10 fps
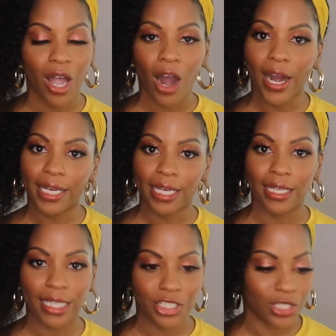All right,
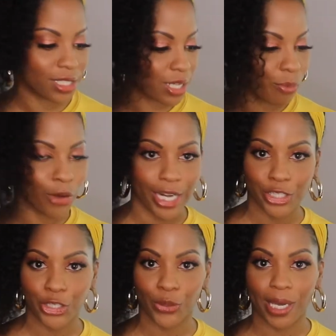now let's just jump right
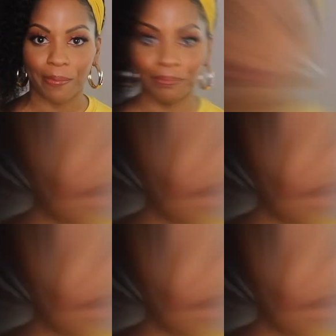into it.